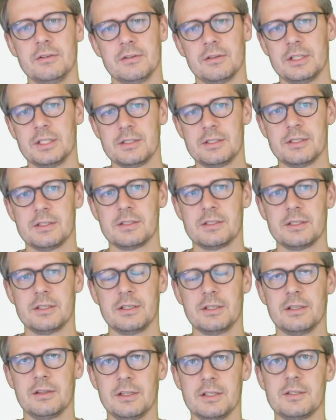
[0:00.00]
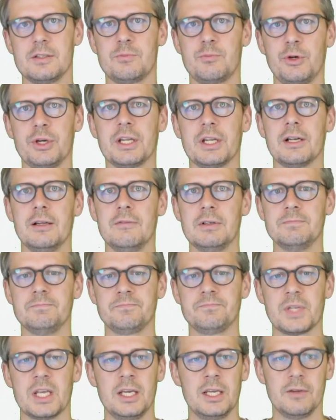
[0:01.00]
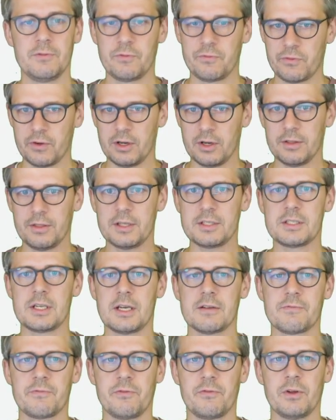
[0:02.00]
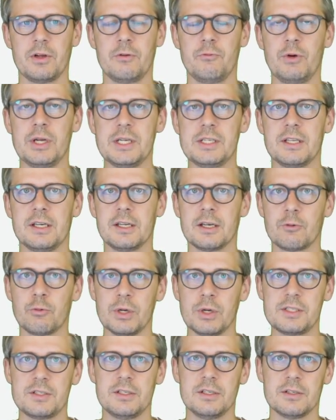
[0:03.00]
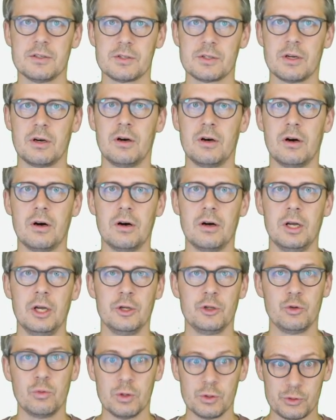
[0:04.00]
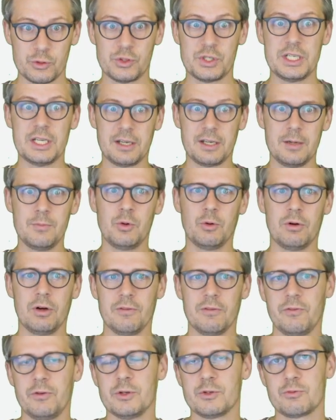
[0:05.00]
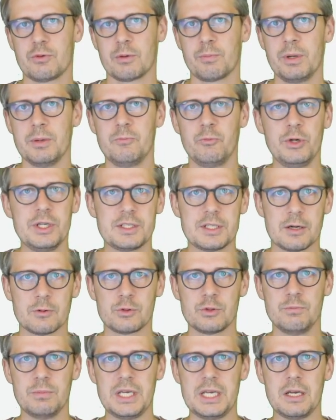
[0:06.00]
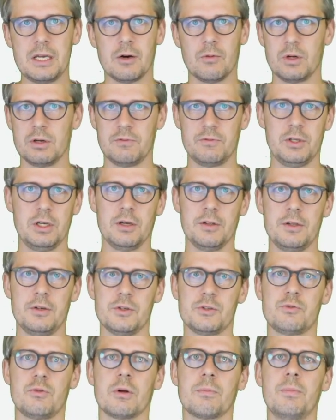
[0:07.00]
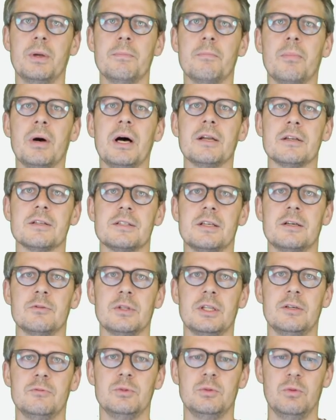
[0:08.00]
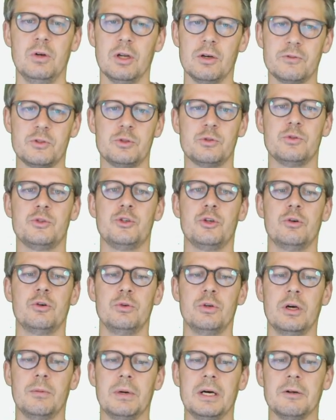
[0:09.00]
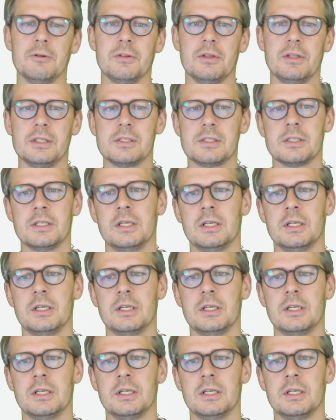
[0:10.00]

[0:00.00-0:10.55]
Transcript: This is pretty clever. If this have raised any questions or you want to see a demo of Struct PIM, reach out to me or one of the other Struct PIM partners out there. We would love to show you about this.